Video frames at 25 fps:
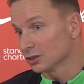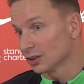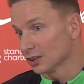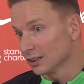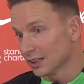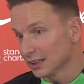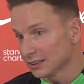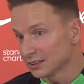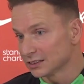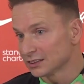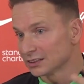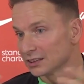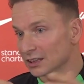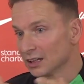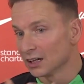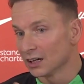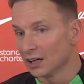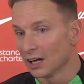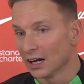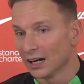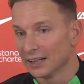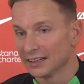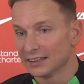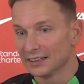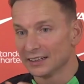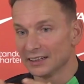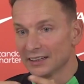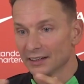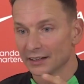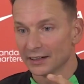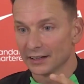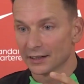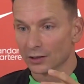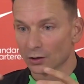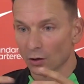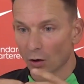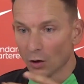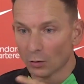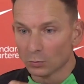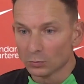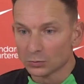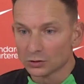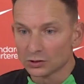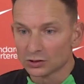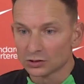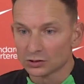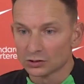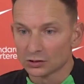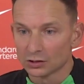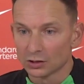So that's uh, and here he
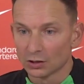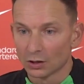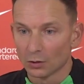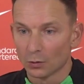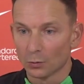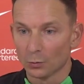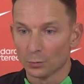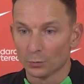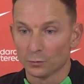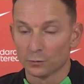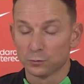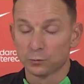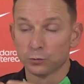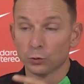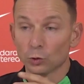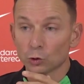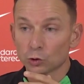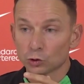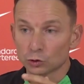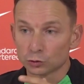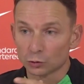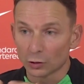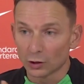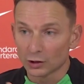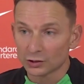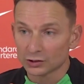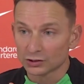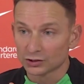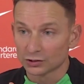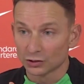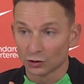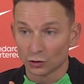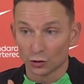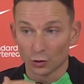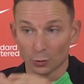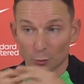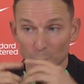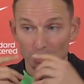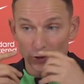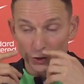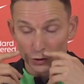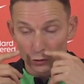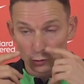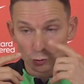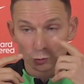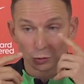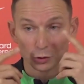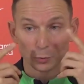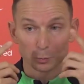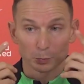comes, full trust. We
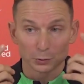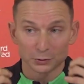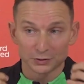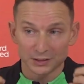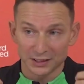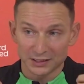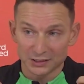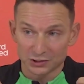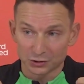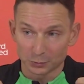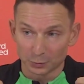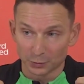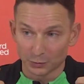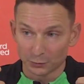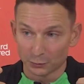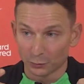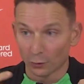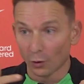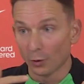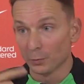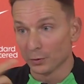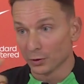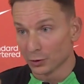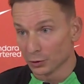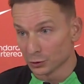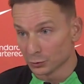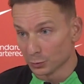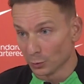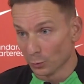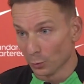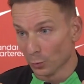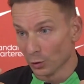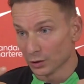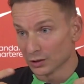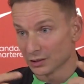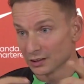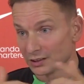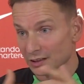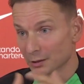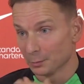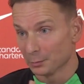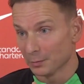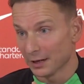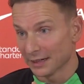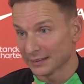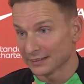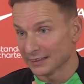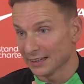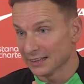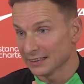knew the potential before because we wanted him
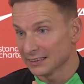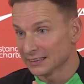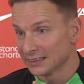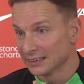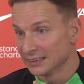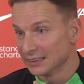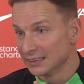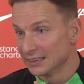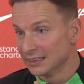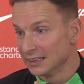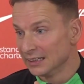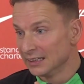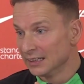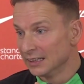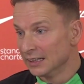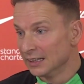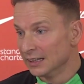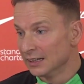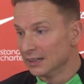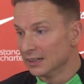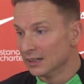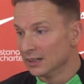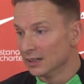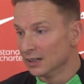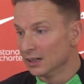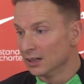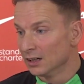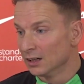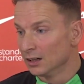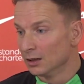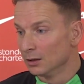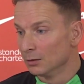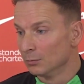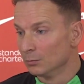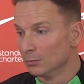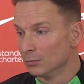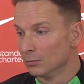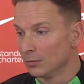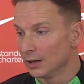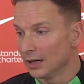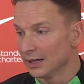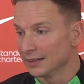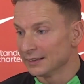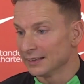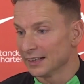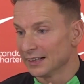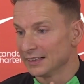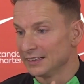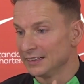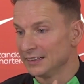back then, um,
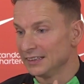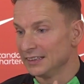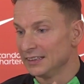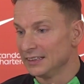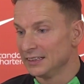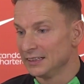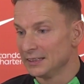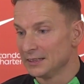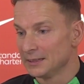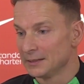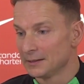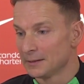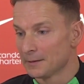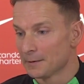and then he,